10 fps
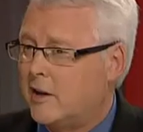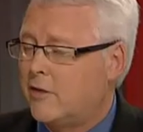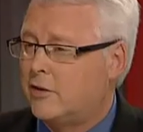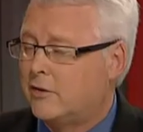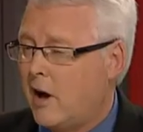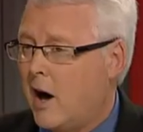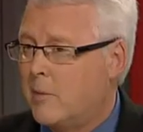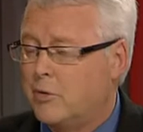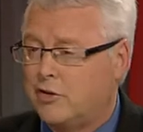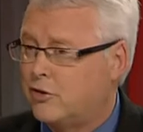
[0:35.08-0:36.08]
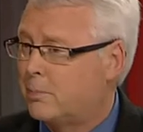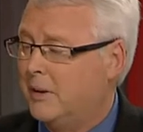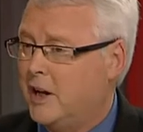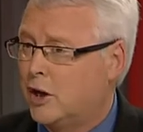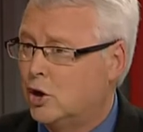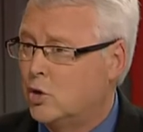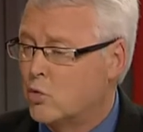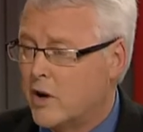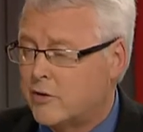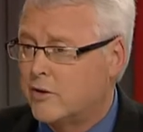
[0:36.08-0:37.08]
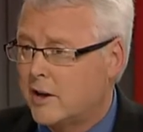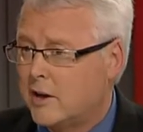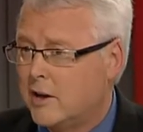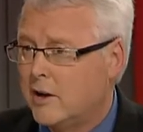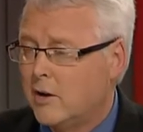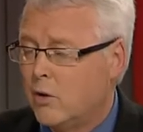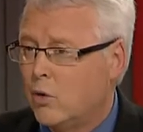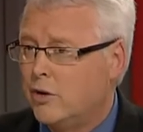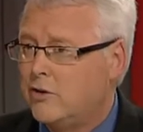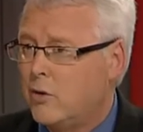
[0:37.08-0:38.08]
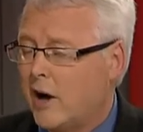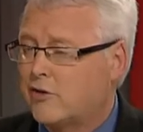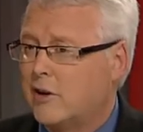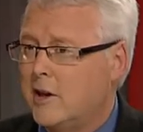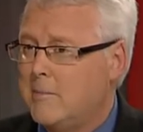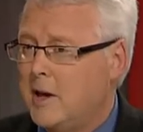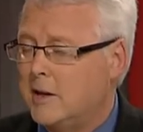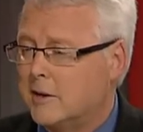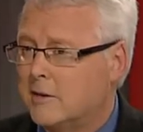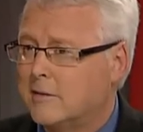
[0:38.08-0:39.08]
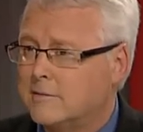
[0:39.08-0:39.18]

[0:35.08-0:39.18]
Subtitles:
it at the time, was it just political rhetoric or did you actually mean it?